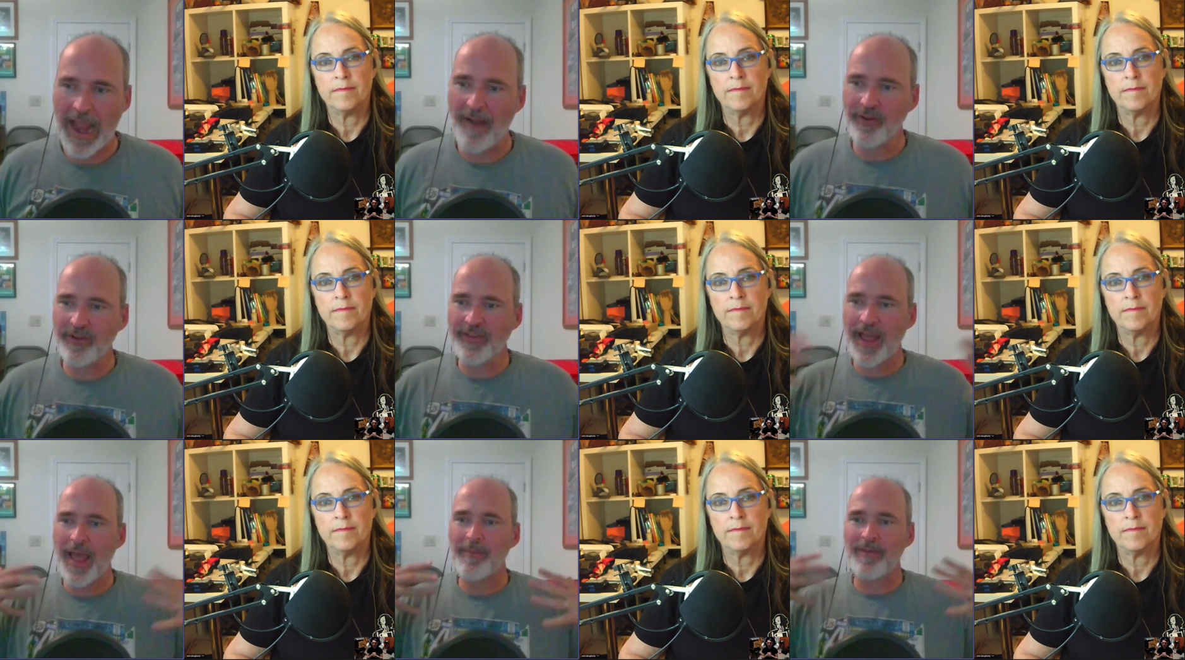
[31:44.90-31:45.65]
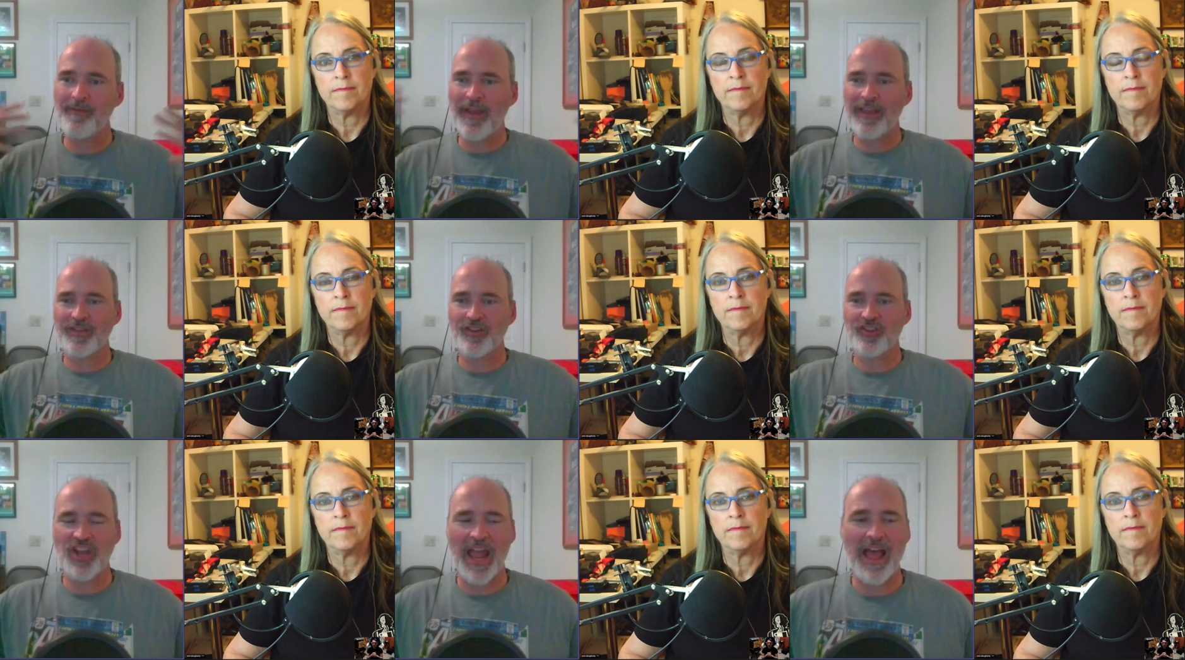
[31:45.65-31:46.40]
Speaker 1: where every time he
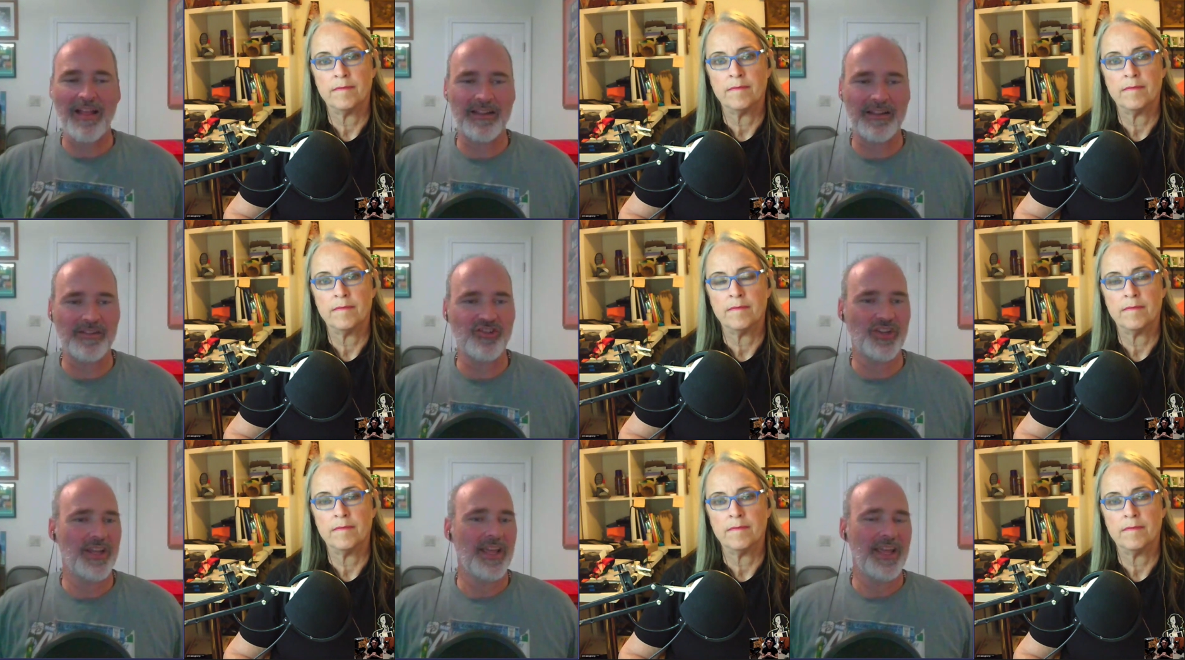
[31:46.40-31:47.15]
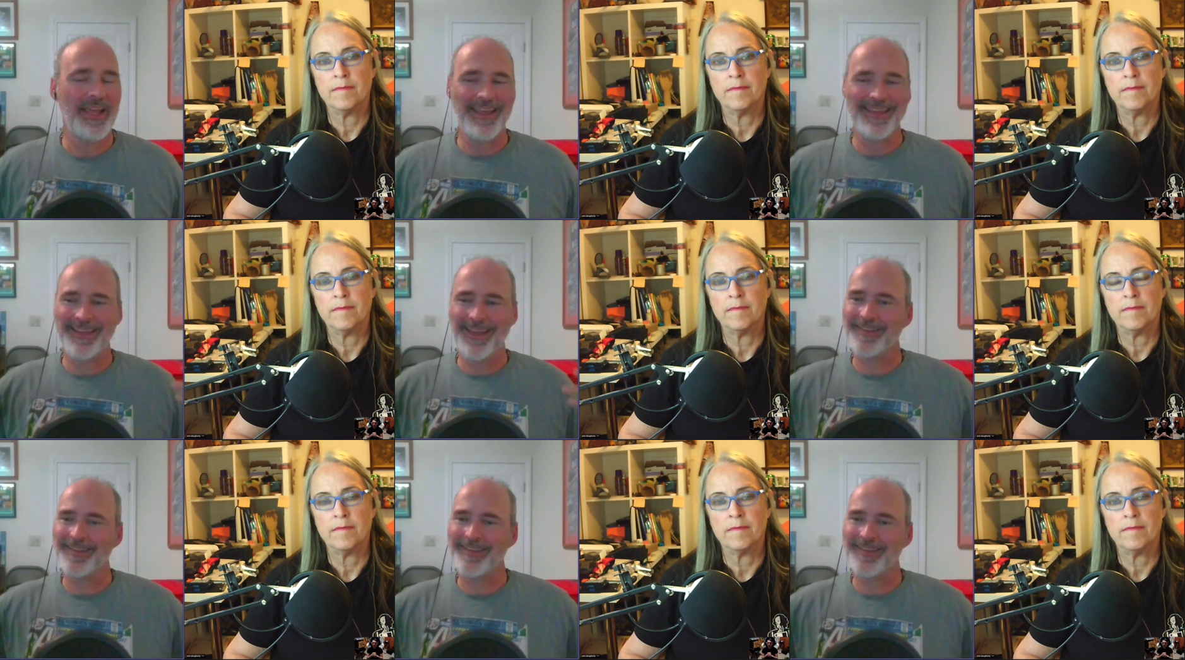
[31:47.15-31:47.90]
faces a challenge,
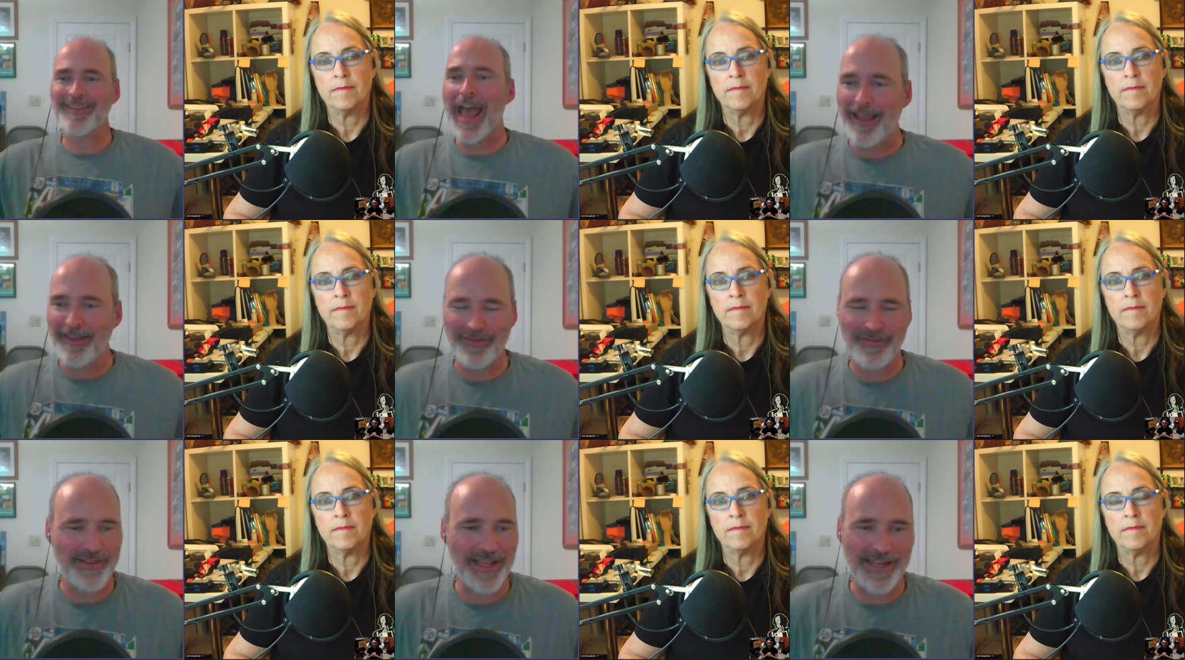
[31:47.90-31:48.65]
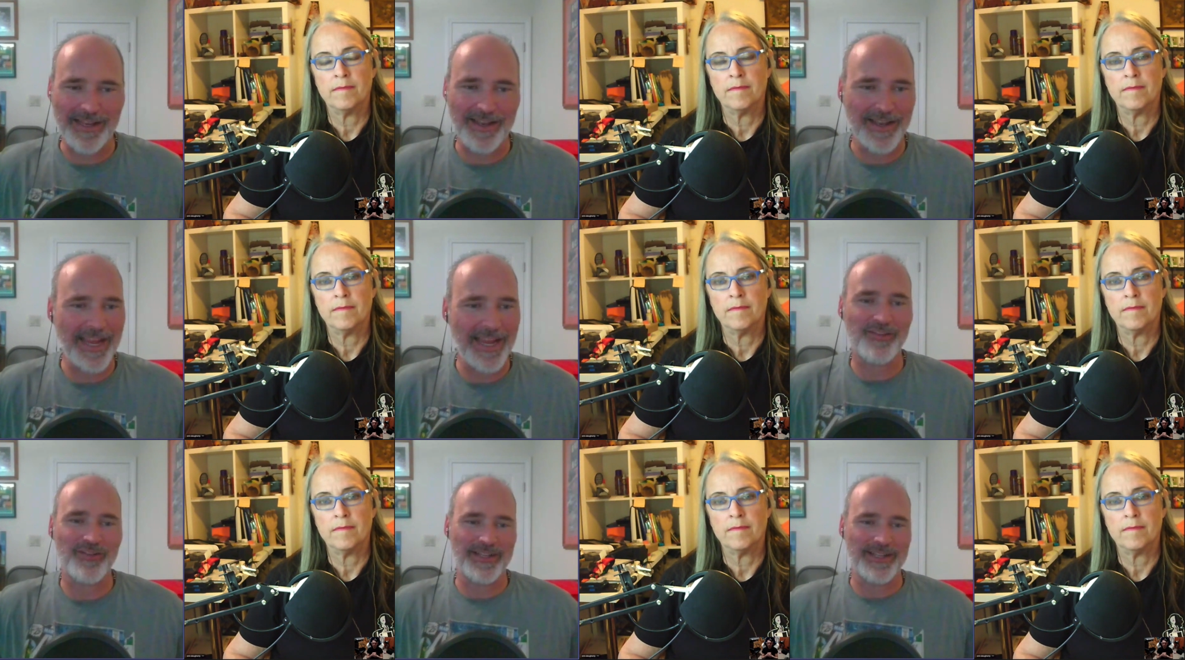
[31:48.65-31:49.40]
he kicks his ass, like,
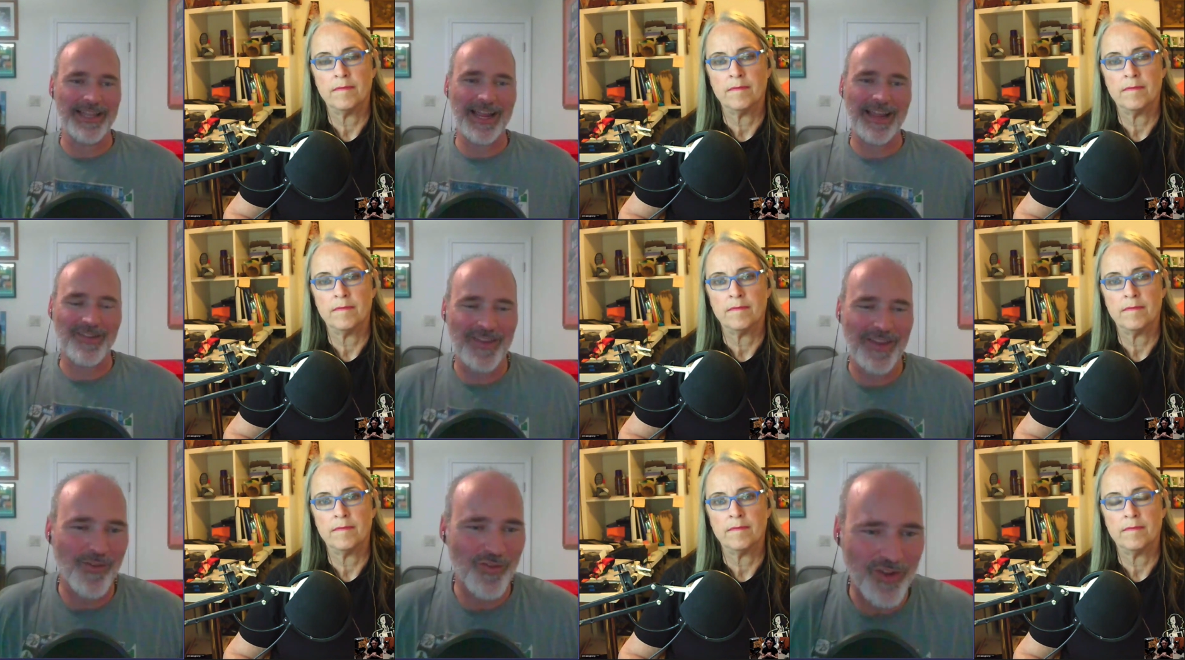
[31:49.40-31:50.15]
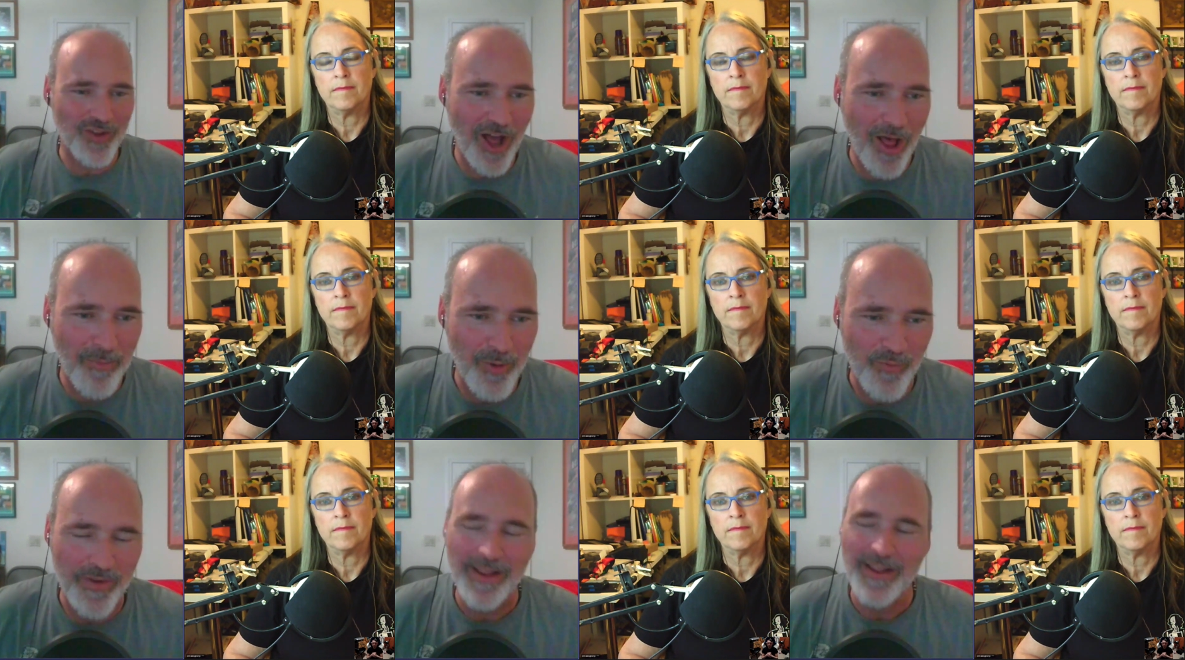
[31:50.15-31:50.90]
easily, like a Steven
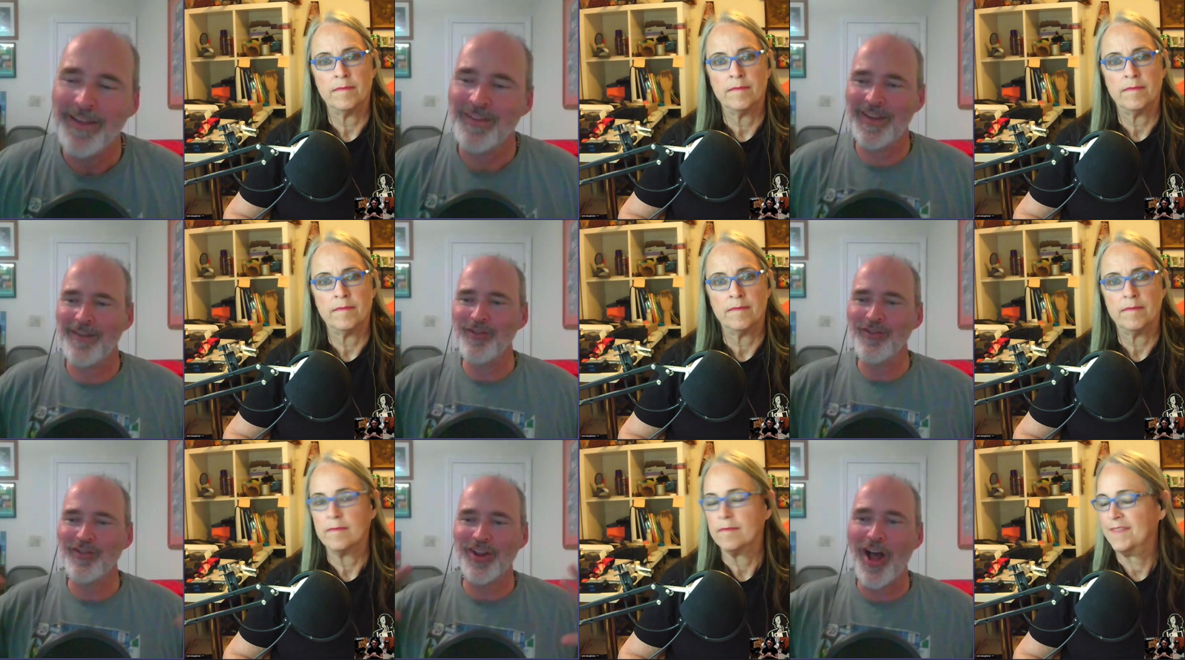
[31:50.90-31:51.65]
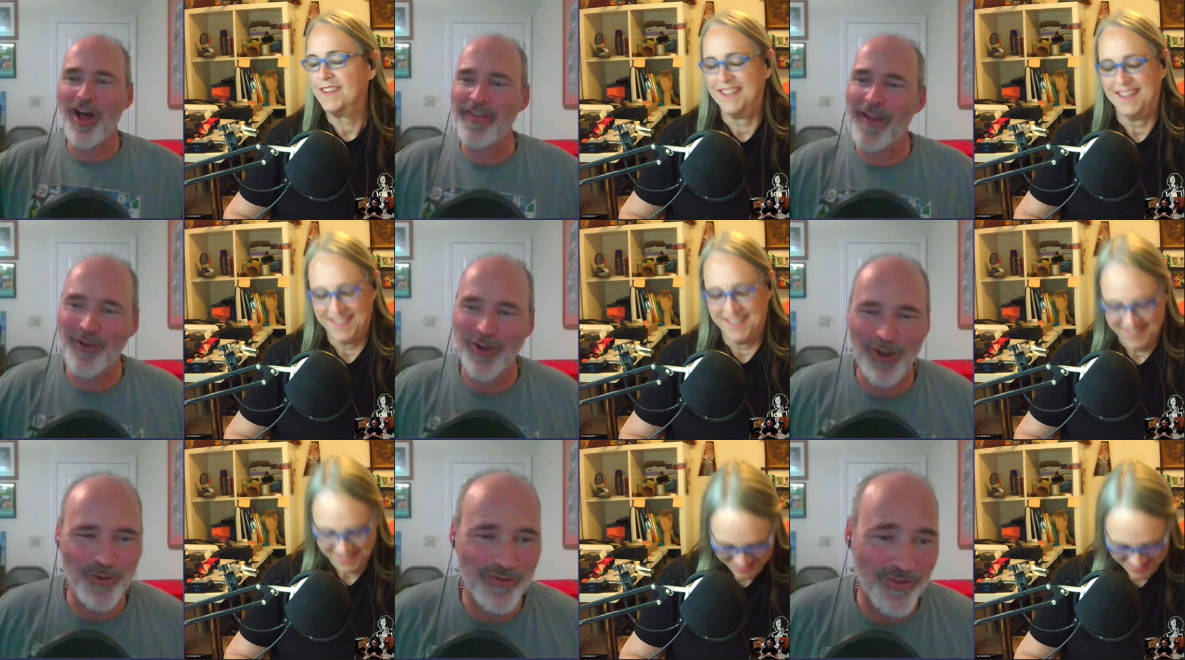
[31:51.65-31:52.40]
Seagal movie. Steven
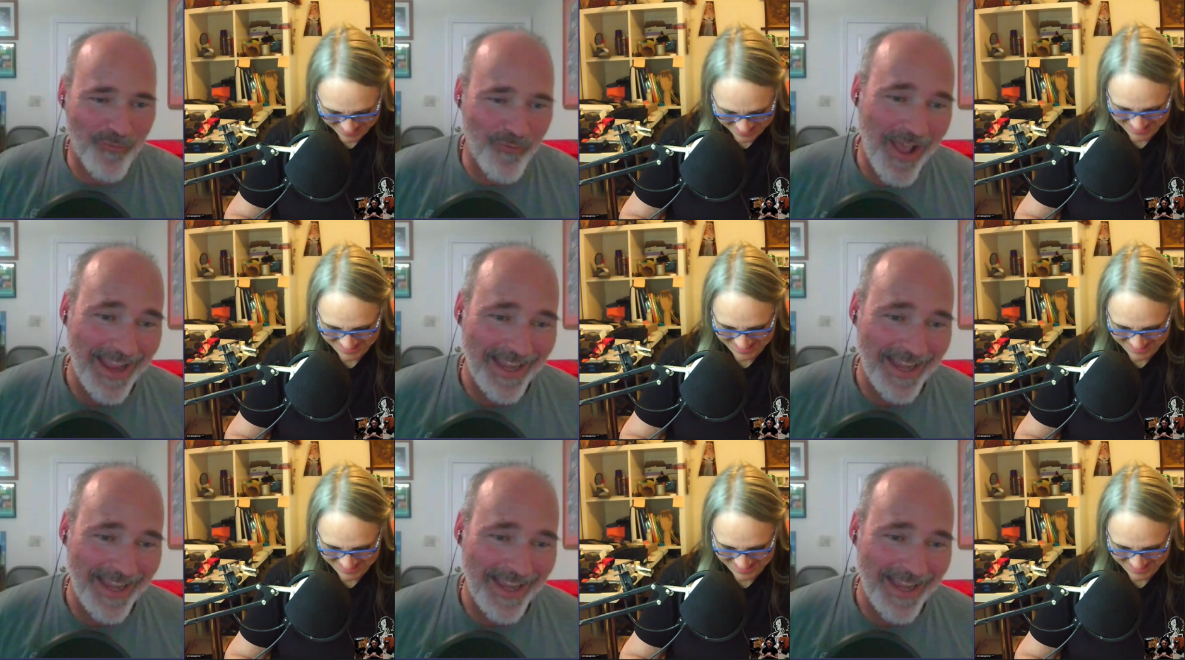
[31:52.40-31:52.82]
Seagal never loses a